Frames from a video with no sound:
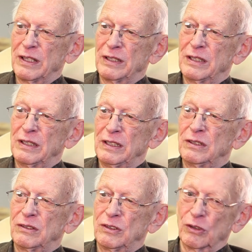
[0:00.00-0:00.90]
and he
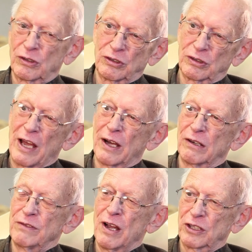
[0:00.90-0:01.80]
took us out
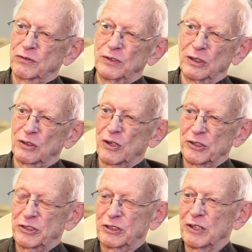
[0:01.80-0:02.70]
of Knoxville
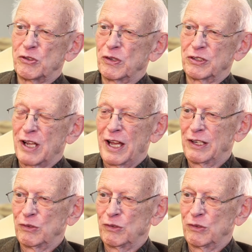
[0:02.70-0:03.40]
across the countryside.